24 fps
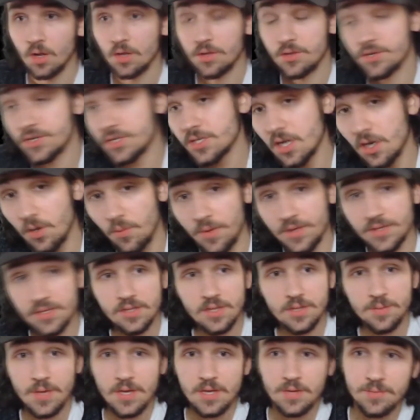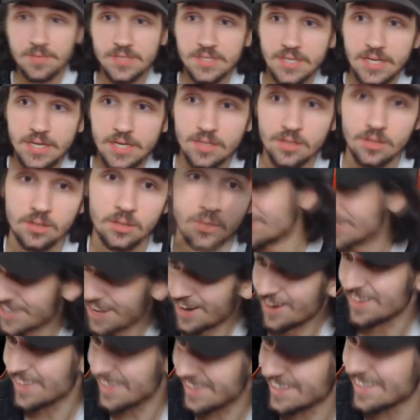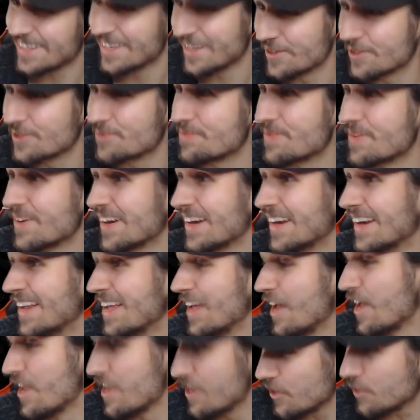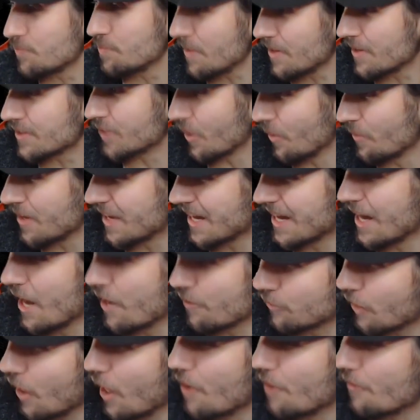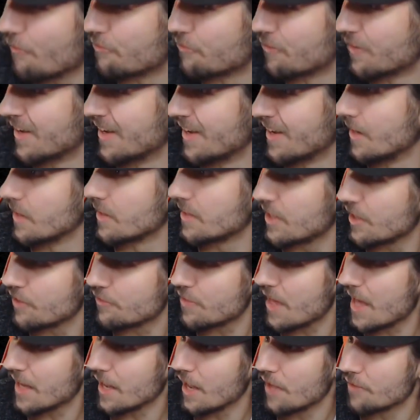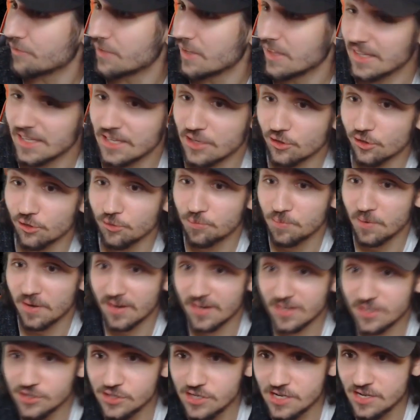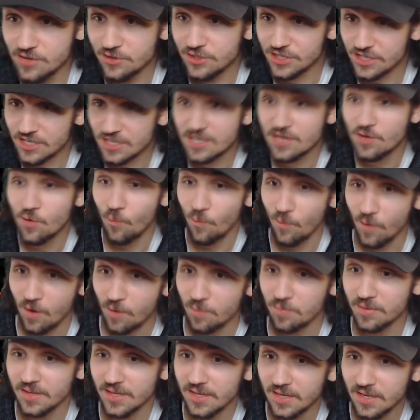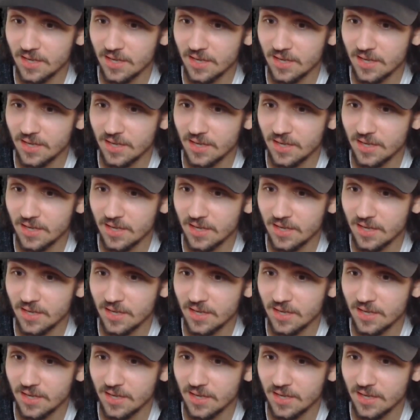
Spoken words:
You just gotta wait till they make a mistake. Shout out to the Heal Spirit. Heal Spirit don't get enough love. Give that love to the Heal Spirit. GG, well played.